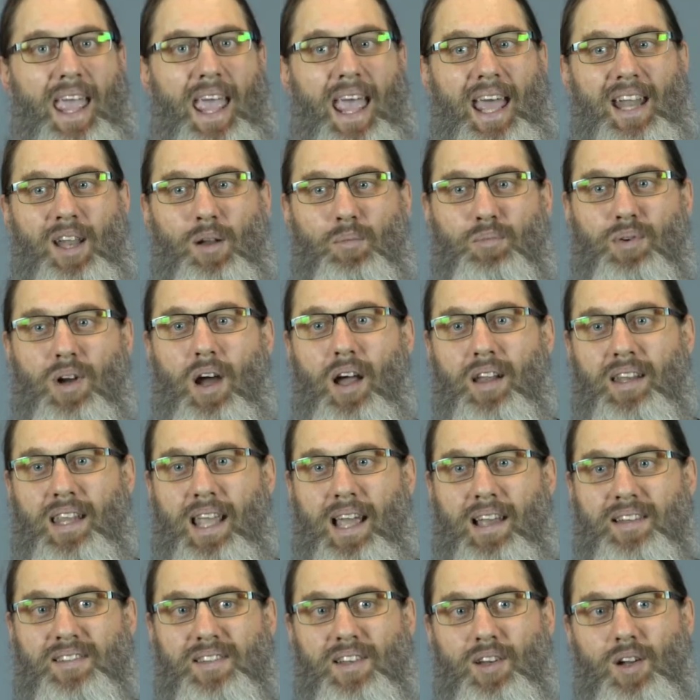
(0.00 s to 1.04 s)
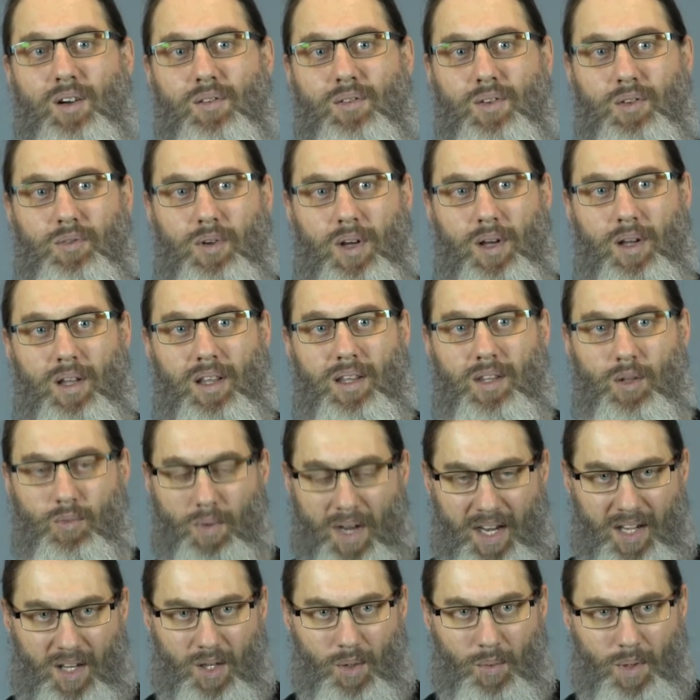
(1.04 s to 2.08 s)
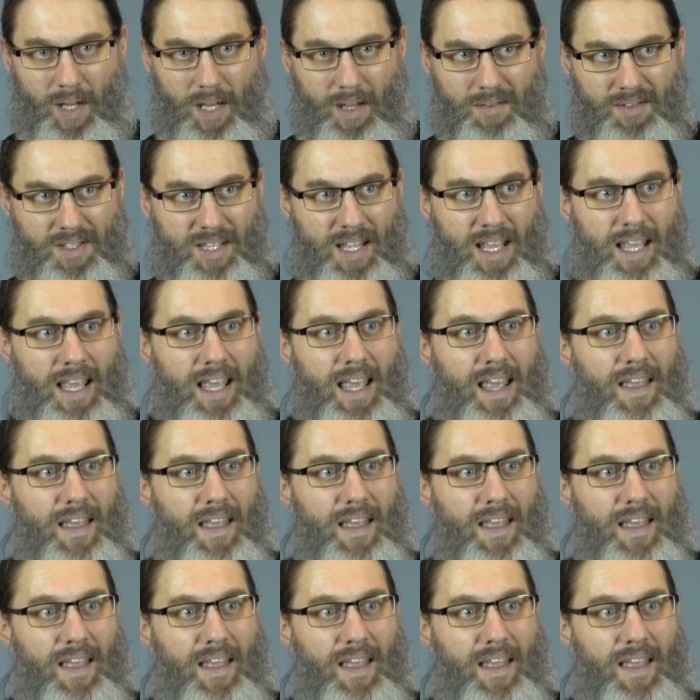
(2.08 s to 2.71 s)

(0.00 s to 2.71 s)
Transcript: and it broadcasts it over the radio waves.